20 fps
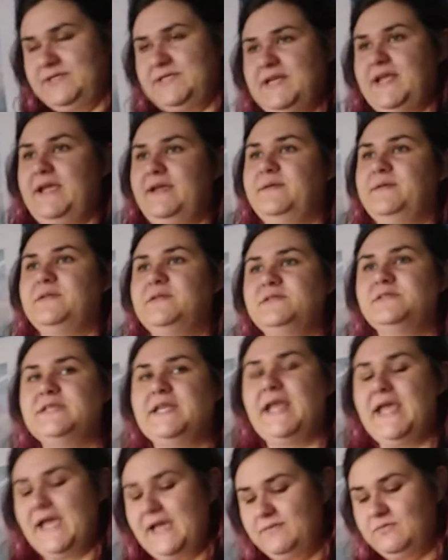today.
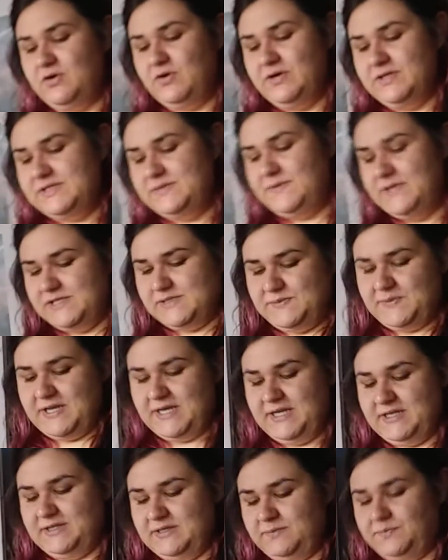Today I am going to be
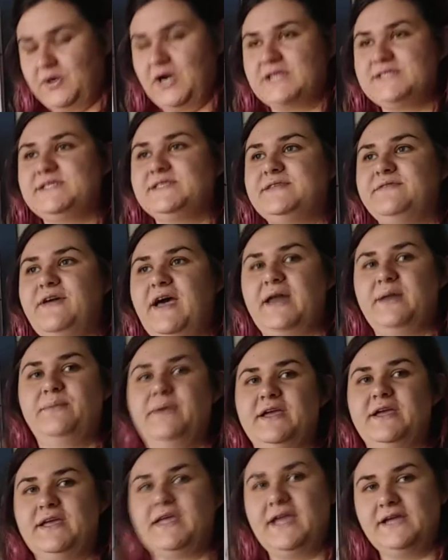explaining the process of how to
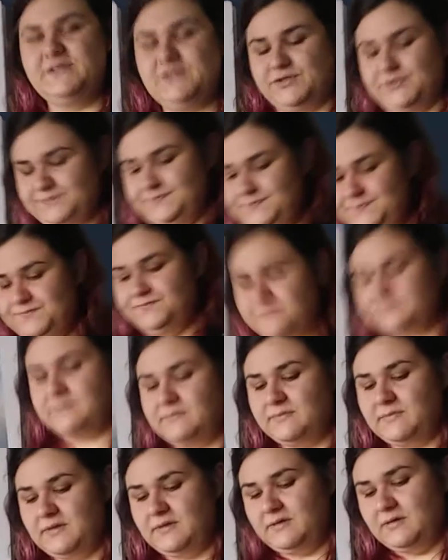make a candle.
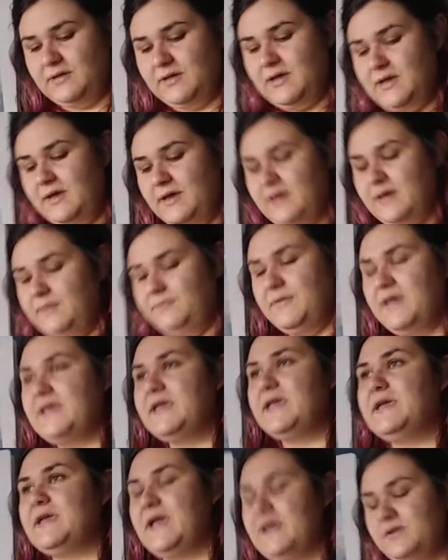
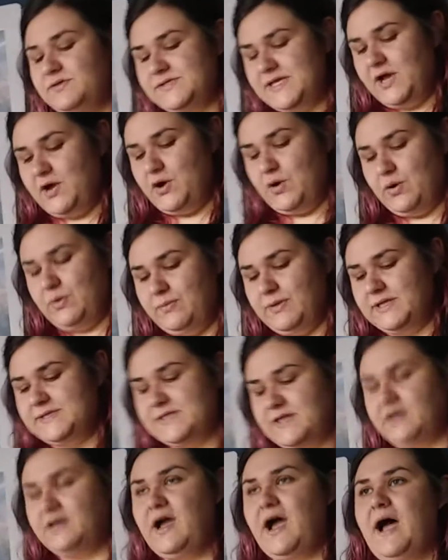Making candles at home is
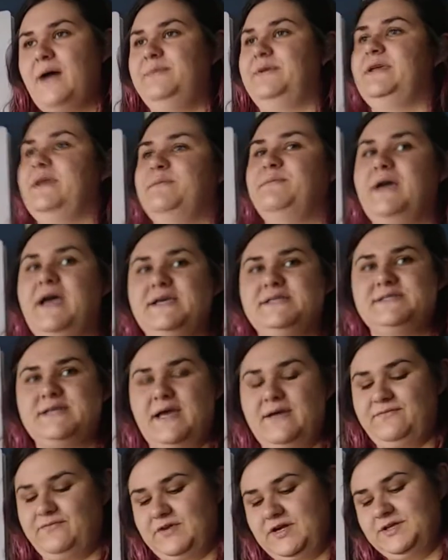a good hobby and
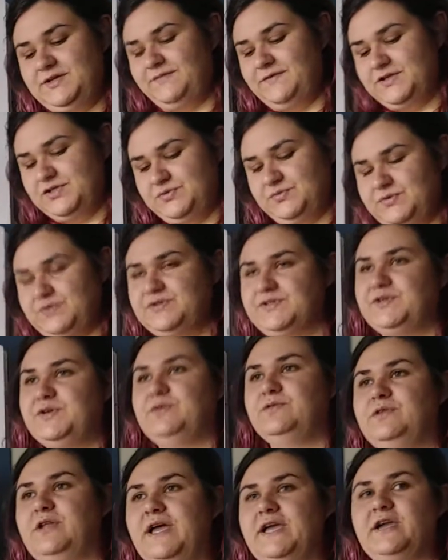pastime for individuals who
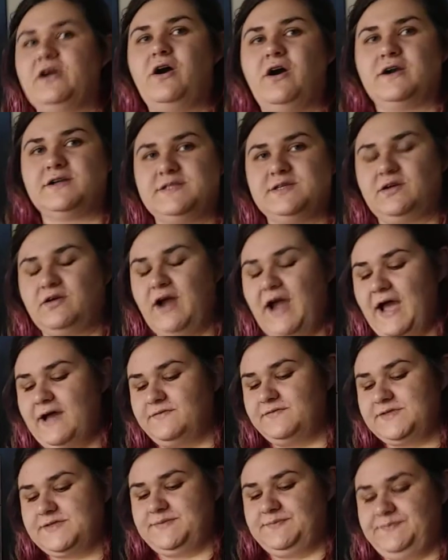like arts and
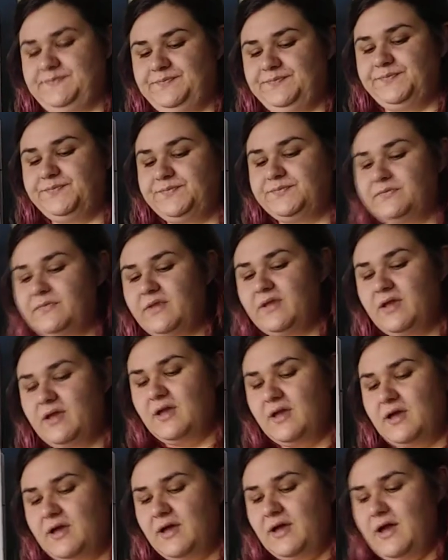crafts.
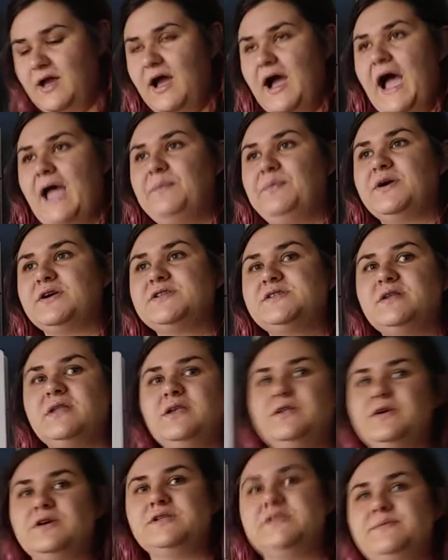I personally
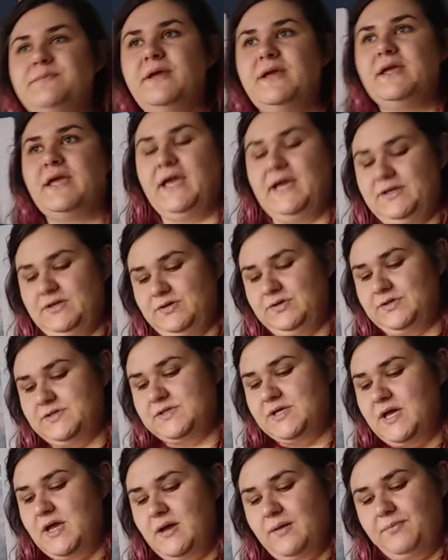learned to make
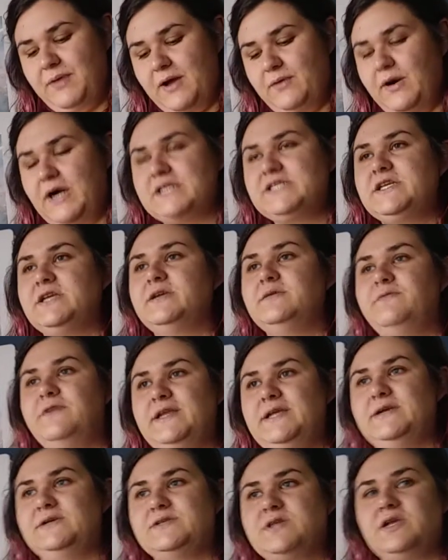candles by watching
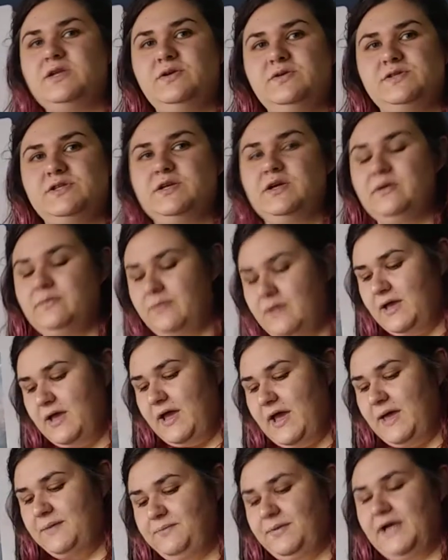videos on YouTube
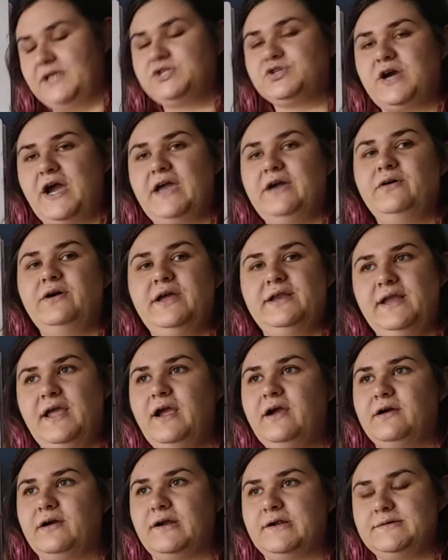and by trial and
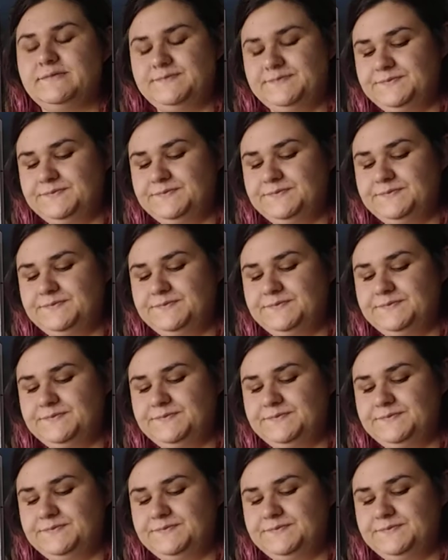error.